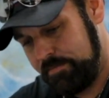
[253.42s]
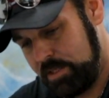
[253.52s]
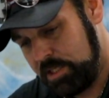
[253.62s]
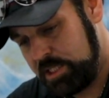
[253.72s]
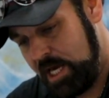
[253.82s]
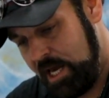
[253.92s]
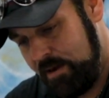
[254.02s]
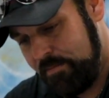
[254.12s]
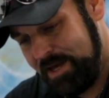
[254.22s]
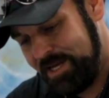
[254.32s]
The
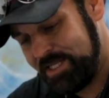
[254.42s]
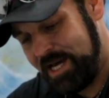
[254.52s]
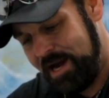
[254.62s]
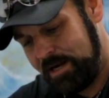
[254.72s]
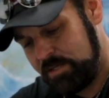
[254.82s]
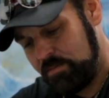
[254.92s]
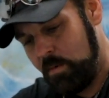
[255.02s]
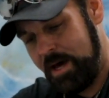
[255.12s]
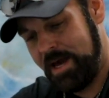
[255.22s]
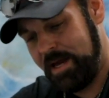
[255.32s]
same exact
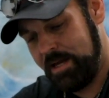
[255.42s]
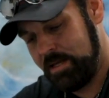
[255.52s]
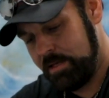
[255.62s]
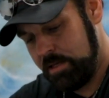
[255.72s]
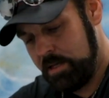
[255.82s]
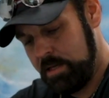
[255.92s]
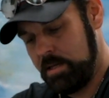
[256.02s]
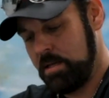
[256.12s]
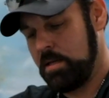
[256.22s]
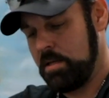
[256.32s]
way
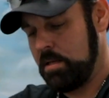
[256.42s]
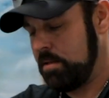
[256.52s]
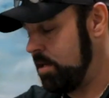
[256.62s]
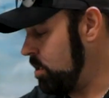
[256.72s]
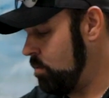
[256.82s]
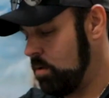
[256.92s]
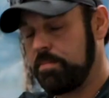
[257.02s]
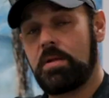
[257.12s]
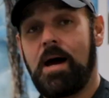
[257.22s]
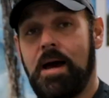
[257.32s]
that you would
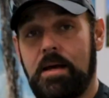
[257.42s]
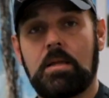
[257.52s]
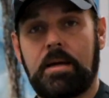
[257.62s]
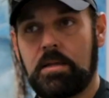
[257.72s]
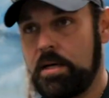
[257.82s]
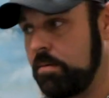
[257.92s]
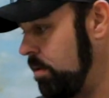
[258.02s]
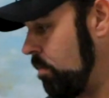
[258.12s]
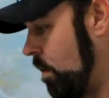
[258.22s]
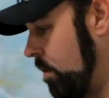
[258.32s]
apply like a
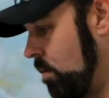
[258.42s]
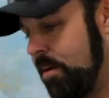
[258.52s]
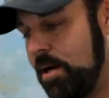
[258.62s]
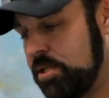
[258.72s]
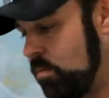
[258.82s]
liquid white or a magic